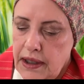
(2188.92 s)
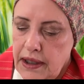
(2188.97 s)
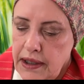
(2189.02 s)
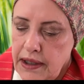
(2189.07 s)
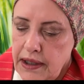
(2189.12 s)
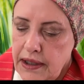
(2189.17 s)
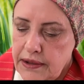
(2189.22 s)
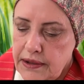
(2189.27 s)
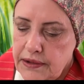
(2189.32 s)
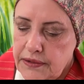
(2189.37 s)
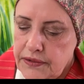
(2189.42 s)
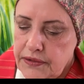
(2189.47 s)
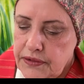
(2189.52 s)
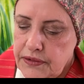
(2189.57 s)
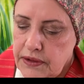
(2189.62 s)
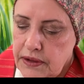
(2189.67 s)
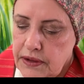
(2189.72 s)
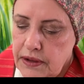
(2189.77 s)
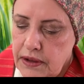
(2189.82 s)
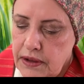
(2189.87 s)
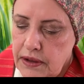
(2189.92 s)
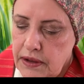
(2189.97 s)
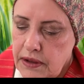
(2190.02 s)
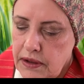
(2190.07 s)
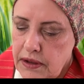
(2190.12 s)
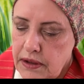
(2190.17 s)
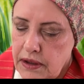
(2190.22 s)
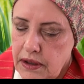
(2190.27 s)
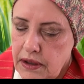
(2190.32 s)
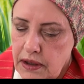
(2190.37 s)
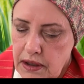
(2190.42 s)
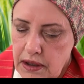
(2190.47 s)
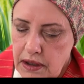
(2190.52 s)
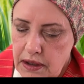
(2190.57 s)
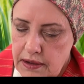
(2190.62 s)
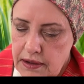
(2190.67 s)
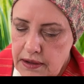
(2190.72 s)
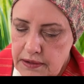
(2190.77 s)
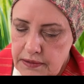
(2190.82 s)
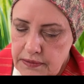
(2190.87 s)
and
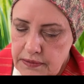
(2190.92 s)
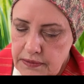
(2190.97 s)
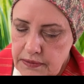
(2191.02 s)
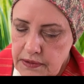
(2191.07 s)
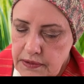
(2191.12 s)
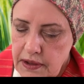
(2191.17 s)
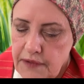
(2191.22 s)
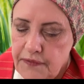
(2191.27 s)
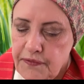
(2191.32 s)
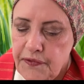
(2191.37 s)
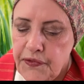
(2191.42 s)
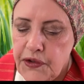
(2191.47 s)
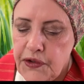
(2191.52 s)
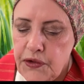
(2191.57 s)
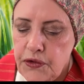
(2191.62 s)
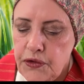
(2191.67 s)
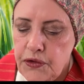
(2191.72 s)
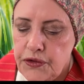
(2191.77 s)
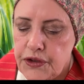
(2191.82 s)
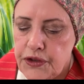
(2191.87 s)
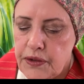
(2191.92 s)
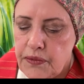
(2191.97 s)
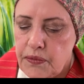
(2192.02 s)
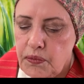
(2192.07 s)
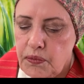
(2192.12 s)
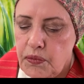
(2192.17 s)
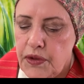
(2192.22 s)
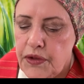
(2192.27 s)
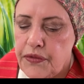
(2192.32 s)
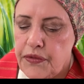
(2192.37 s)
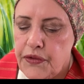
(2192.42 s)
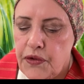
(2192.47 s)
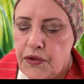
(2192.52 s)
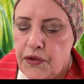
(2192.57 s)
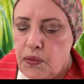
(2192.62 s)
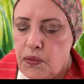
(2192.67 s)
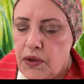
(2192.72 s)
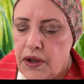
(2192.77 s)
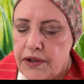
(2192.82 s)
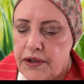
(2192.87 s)
uh, infuse it with your
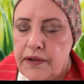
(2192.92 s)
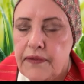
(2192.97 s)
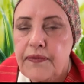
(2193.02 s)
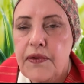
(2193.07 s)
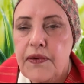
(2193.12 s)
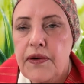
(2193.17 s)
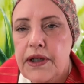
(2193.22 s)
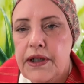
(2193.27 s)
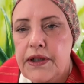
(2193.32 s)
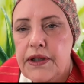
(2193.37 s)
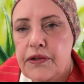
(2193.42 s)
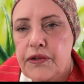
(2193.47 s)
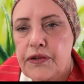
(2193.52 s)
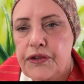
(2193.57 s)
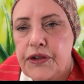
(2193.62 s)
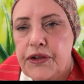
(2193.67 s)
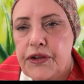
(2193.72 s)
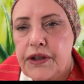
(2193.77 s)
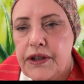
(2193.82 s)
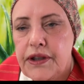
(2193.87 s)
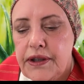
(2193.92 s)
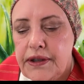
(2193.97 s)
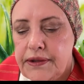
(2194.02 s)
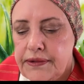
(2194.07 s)
wonderful energy